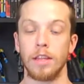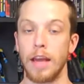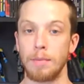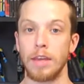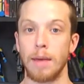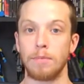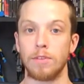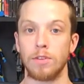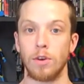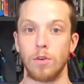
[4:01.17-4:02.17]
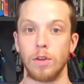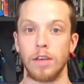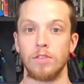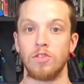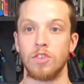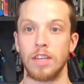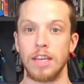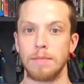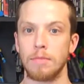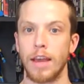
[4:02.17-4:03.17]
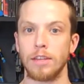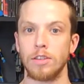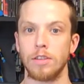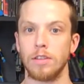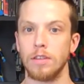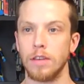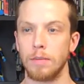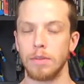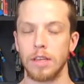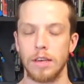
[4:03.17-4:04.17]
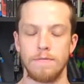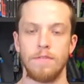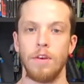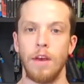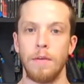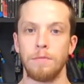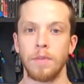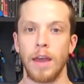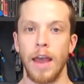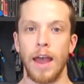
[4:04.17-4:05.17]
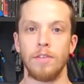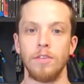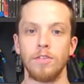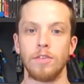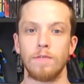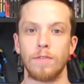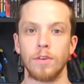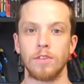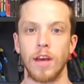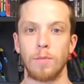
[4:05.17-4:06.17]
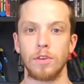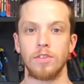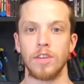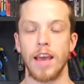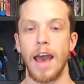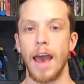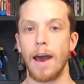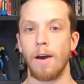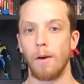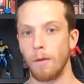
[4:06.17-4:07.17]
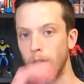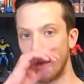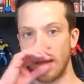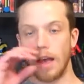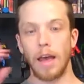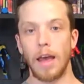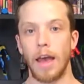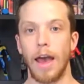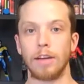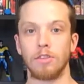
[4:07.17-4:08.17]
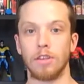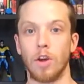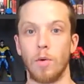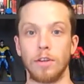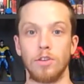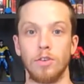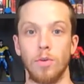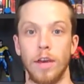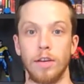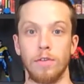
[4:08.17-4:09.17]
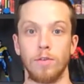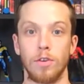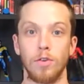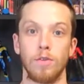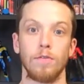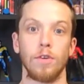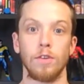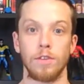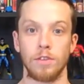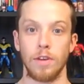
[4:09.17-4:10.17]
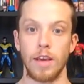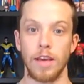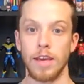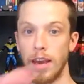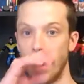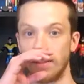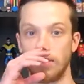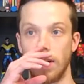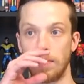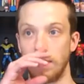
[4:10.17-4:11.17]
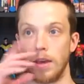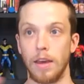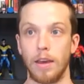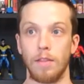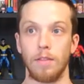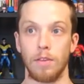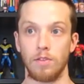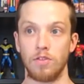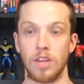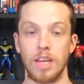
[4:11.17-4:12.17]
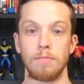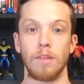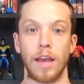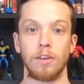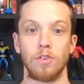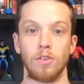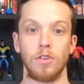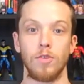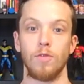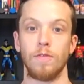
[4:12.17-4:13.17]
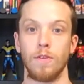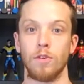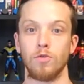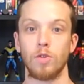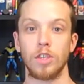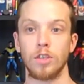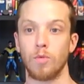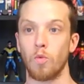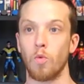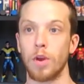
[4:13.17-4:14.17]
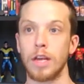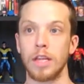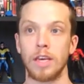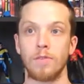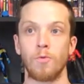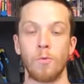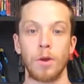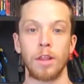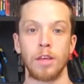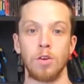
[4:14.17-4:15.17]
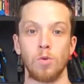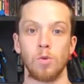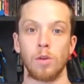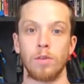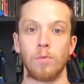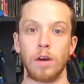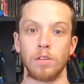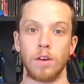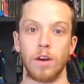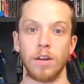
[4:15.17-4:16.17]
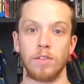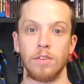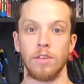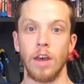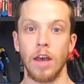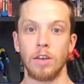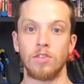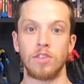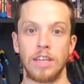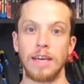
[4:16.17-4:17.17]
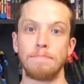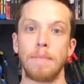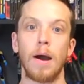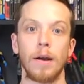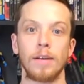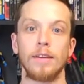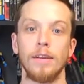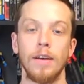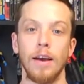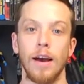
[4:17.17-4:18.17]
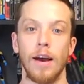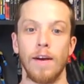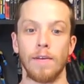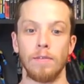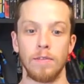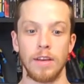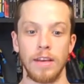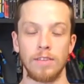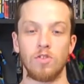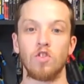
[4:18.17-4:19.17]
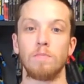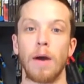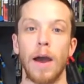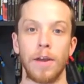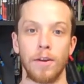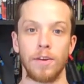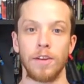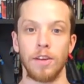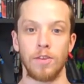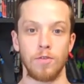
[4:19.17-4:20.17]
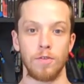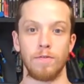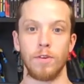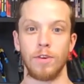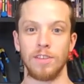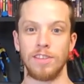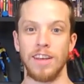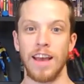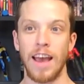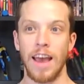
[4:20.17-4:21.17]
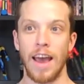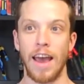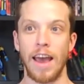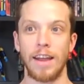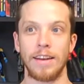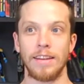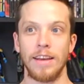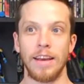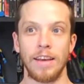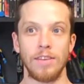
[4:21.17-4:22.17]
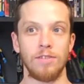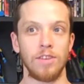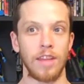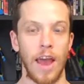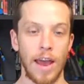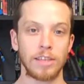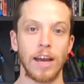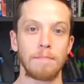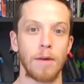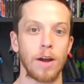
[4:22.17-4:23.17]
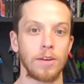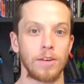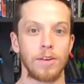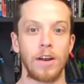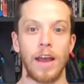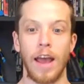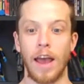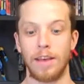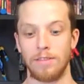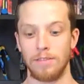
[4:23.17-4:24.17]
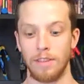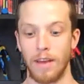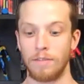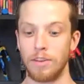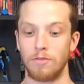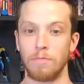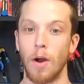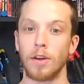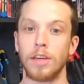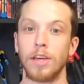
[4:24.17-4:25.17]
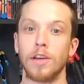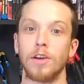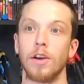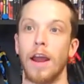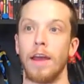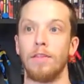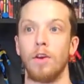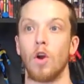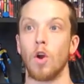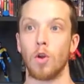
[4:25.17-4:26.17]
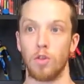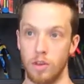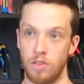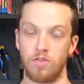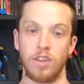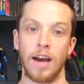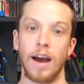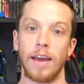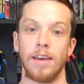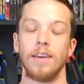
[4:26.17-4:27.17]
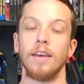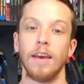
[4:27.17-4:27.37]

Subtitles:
name of the episode is Steam Lantern, I believe. And this is the first time we see Hal actually going to a different universe. He ends up in the Steam Lantern universe, which is really, really cool and well done. It's a steampunk inspired universe. And you see the Anti-Monitor has left his mark here, and the Earth is dying.